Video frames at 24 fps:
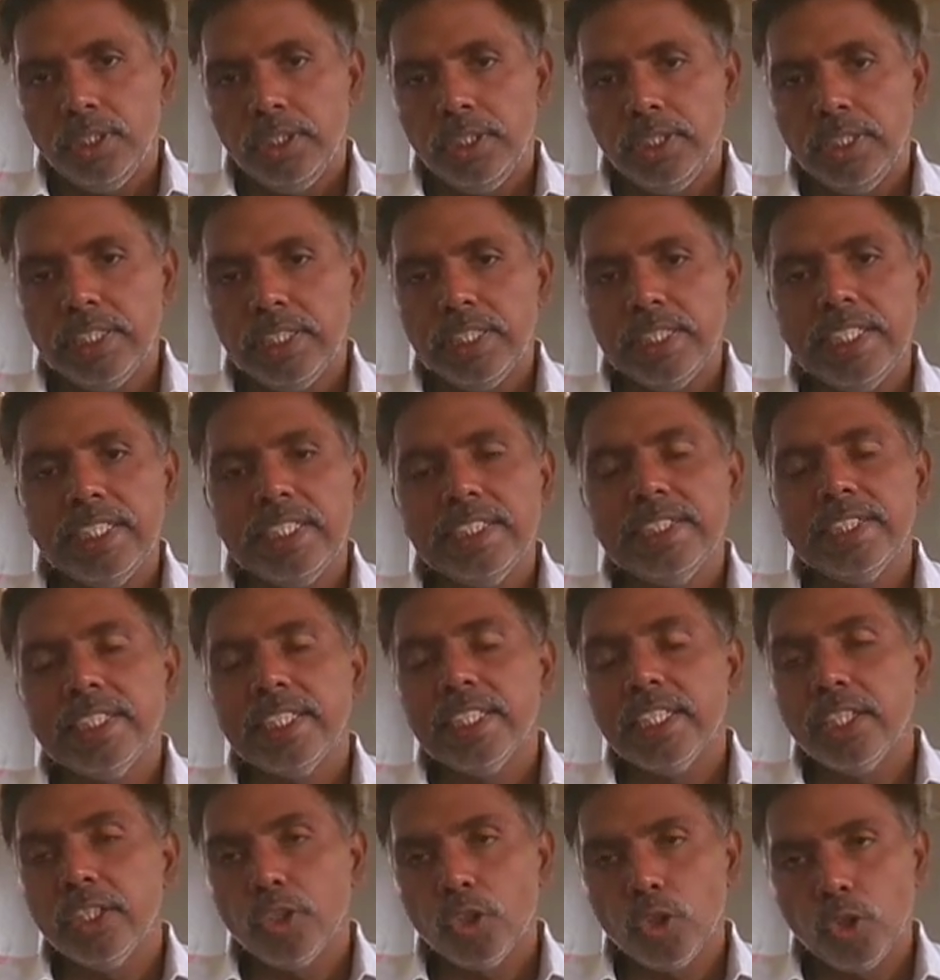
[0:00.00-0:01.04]
Increasing
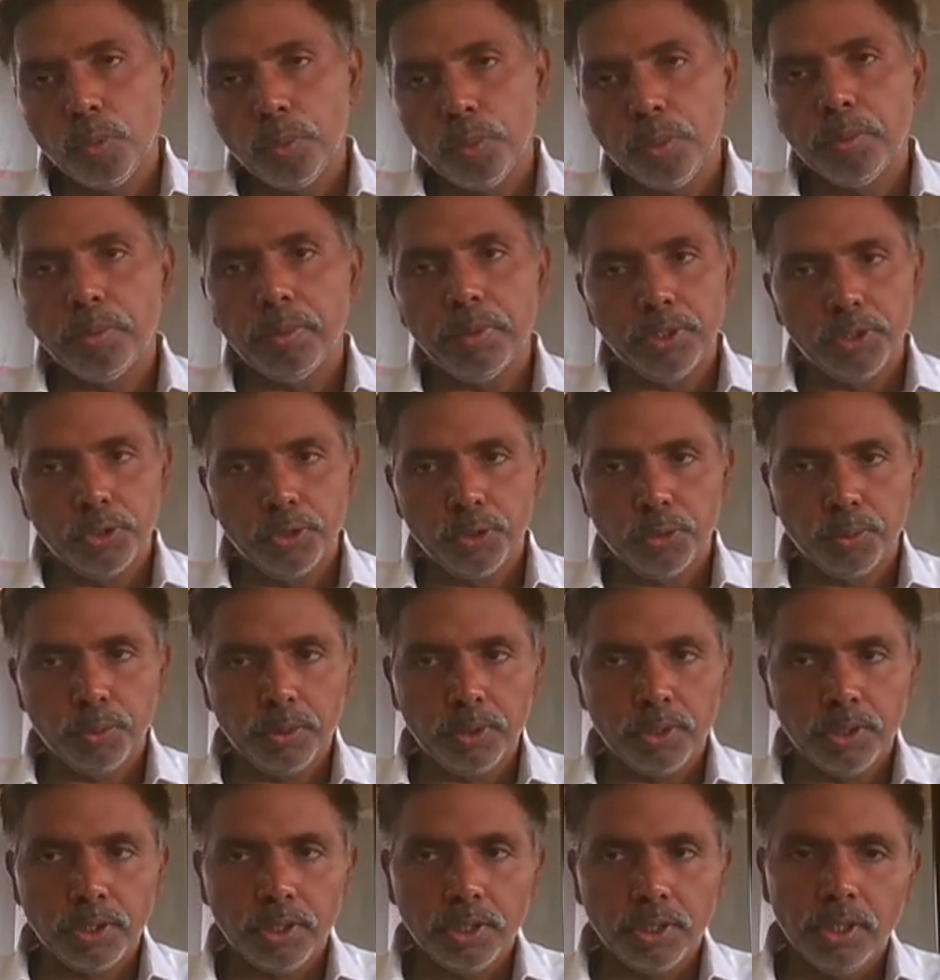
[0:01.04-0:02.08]
entropy principle.
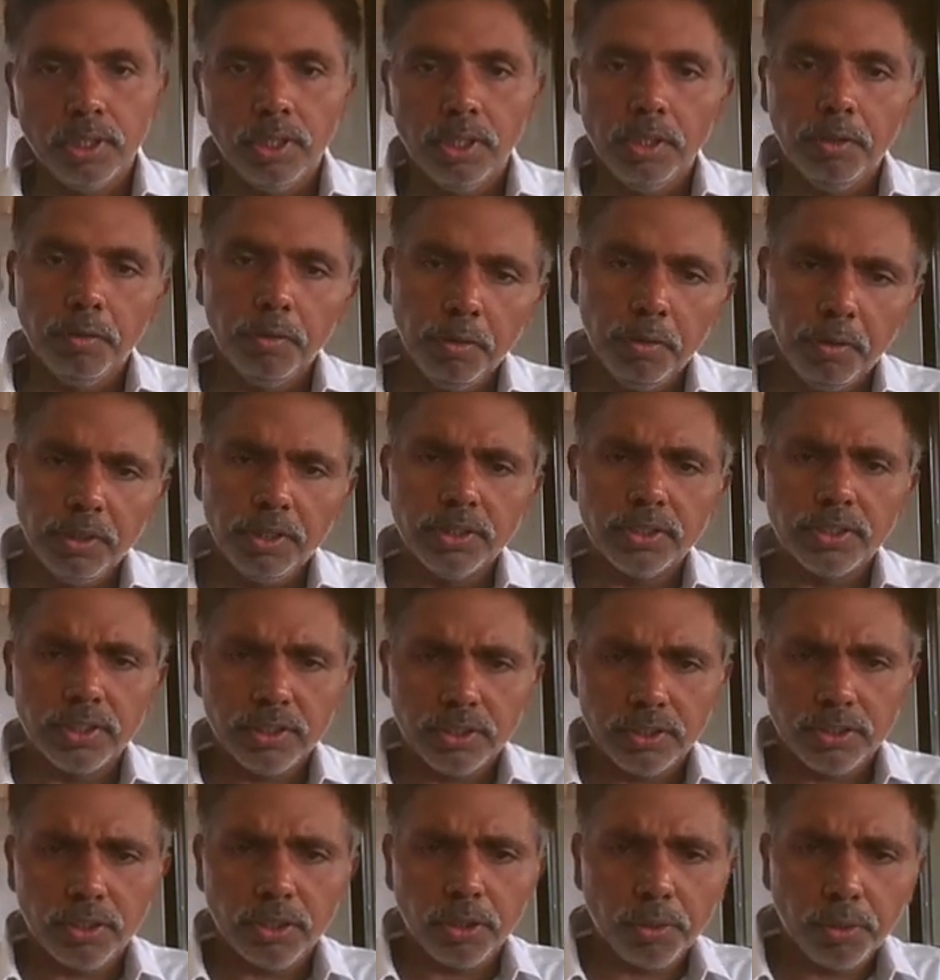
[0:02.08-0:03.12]
We will
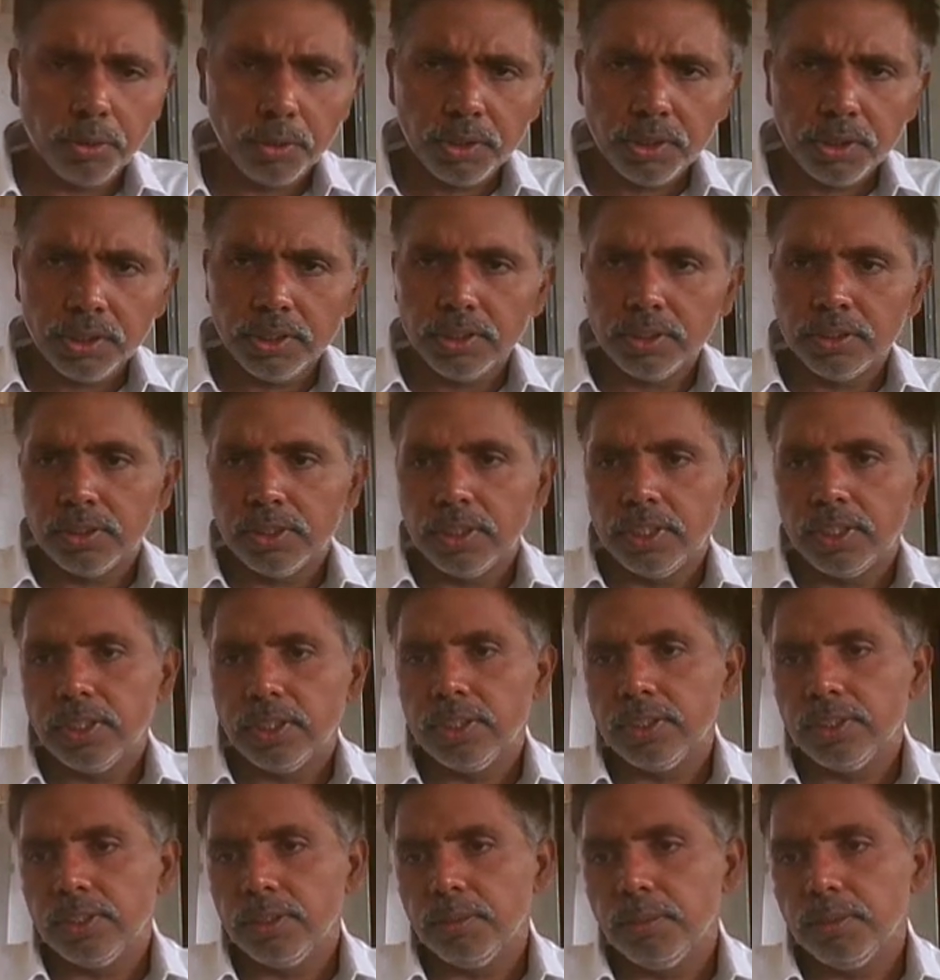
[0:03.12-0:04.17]
discuss thoroughly inside
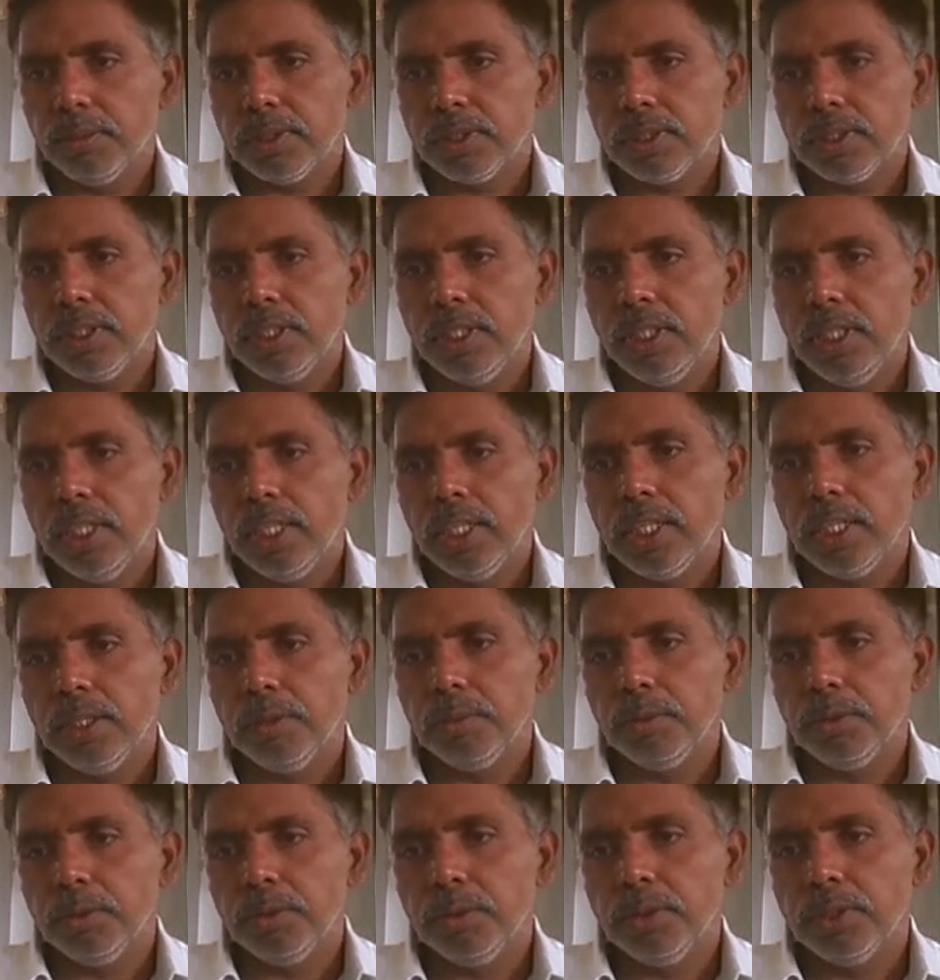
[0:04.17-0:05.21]
the syllabus.
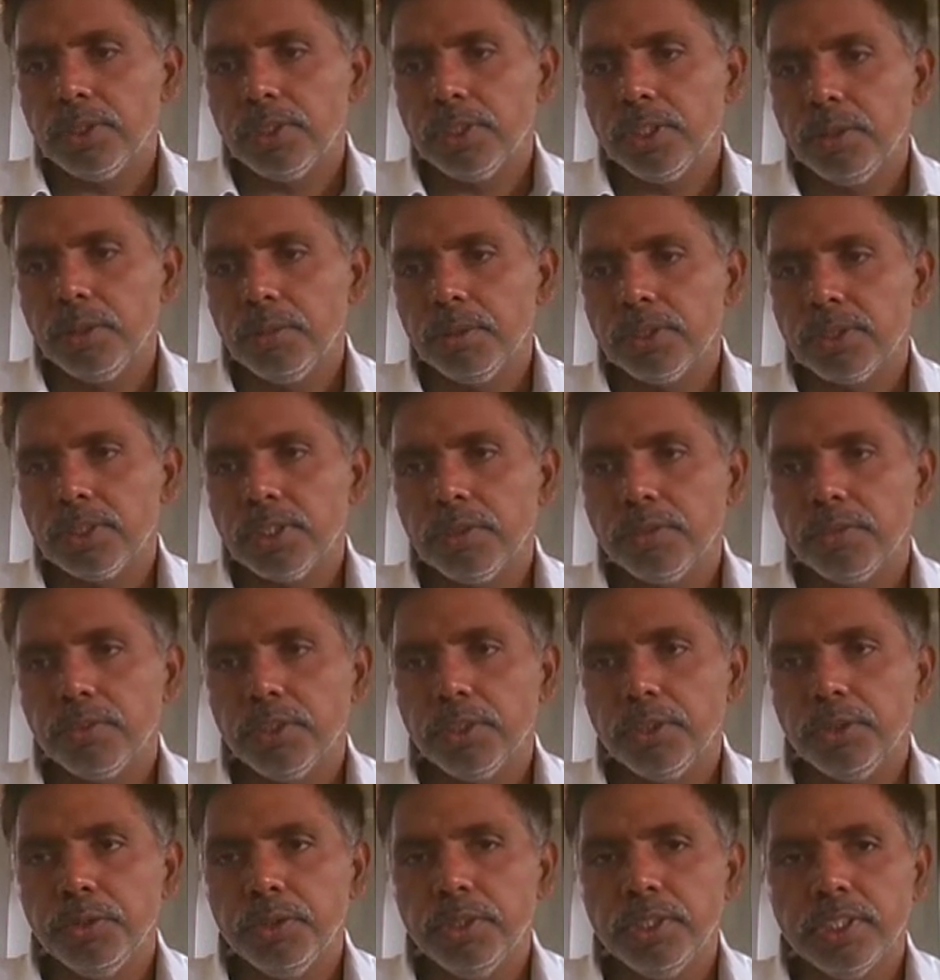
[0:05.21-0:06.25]
Coming to the syllabus of the
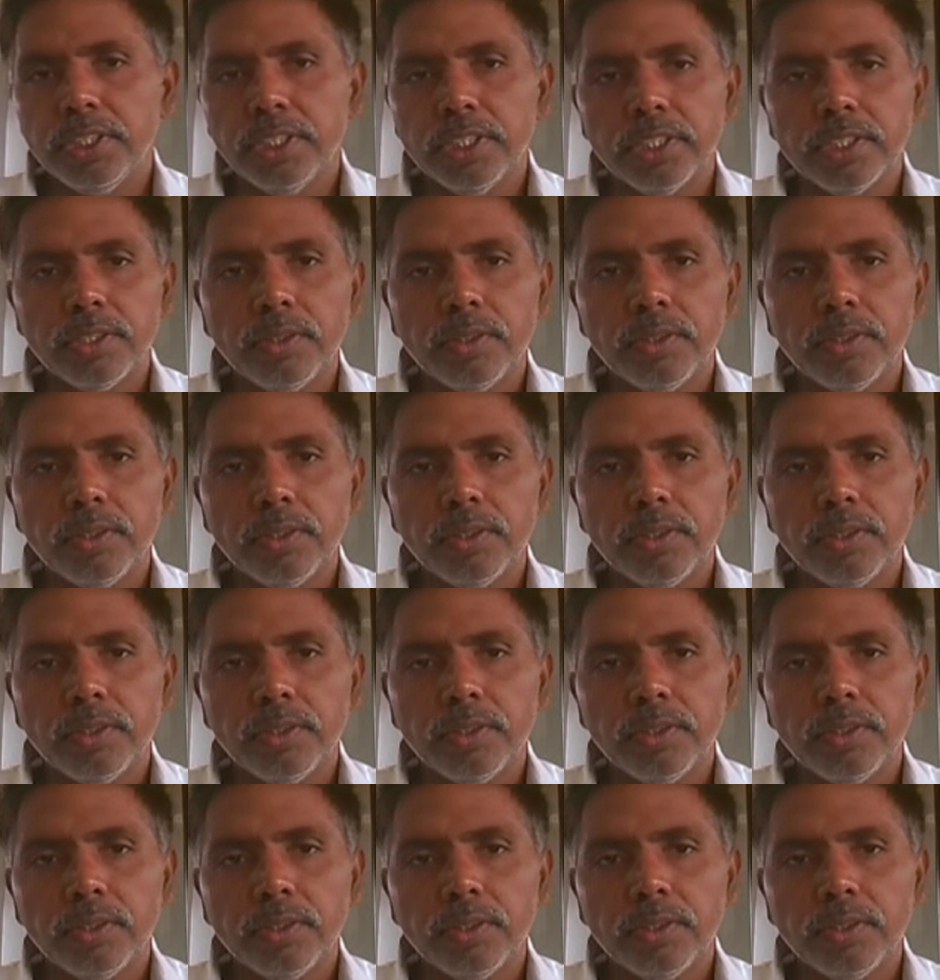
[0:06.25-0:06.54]
unit,